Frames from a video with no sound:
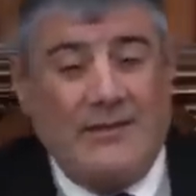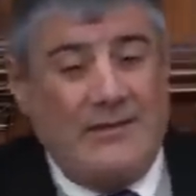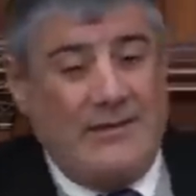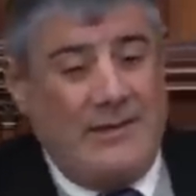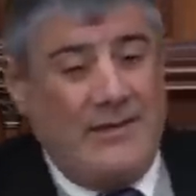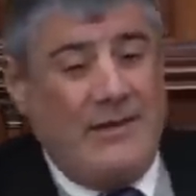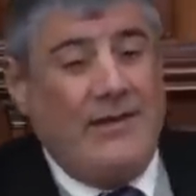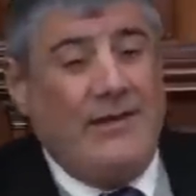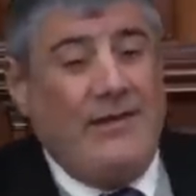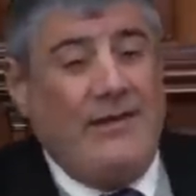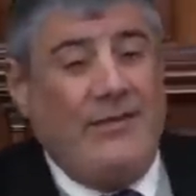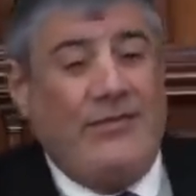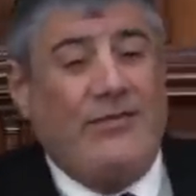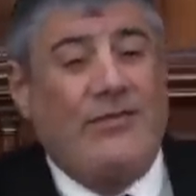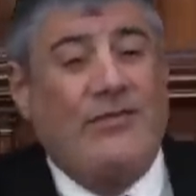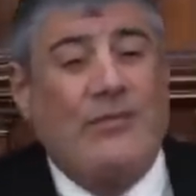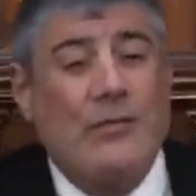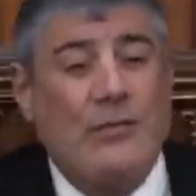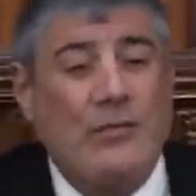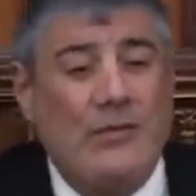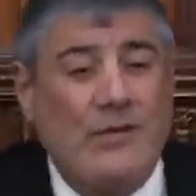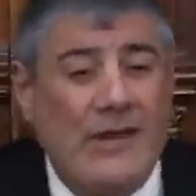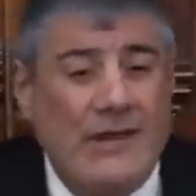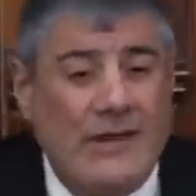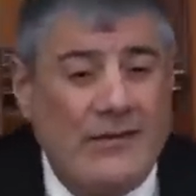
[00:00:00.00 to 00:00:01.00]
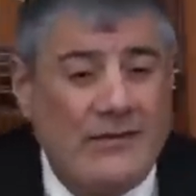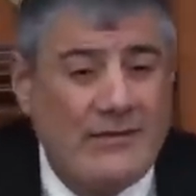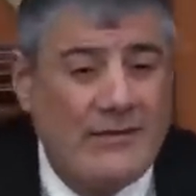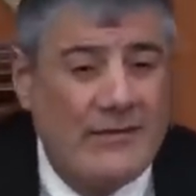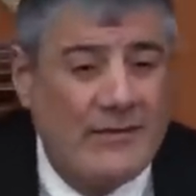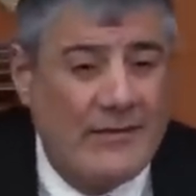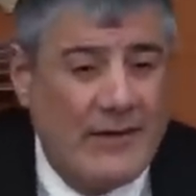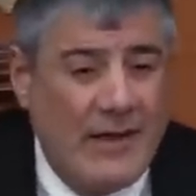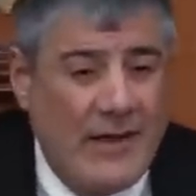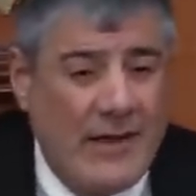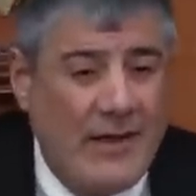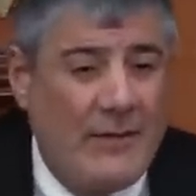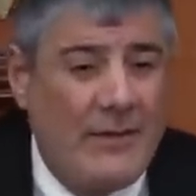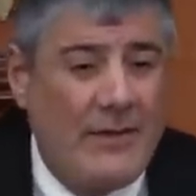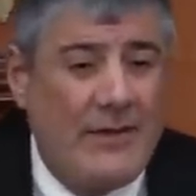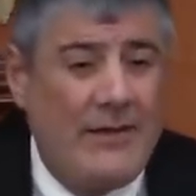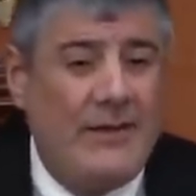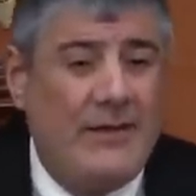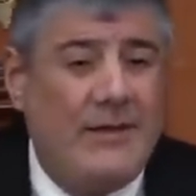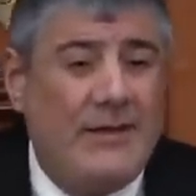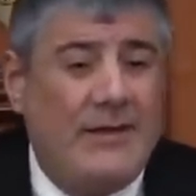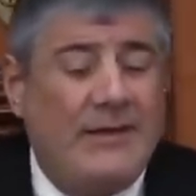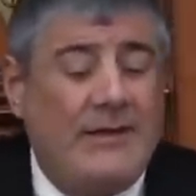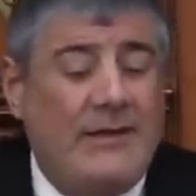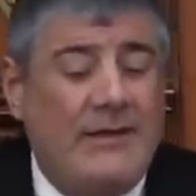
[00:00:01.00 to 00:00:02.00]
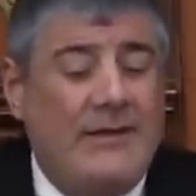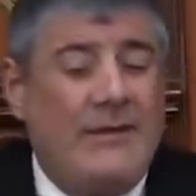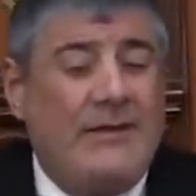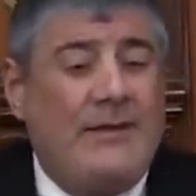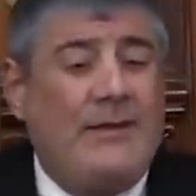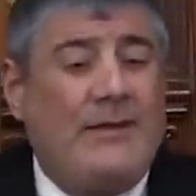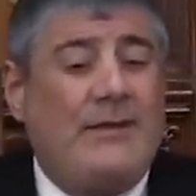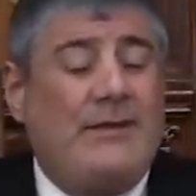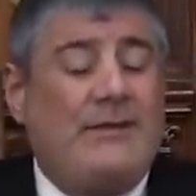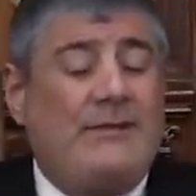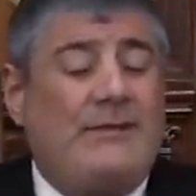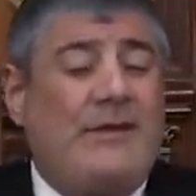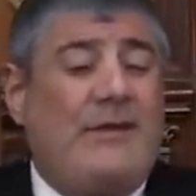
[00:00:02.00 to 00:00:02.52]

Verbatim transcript: the student, uh, uh, uh,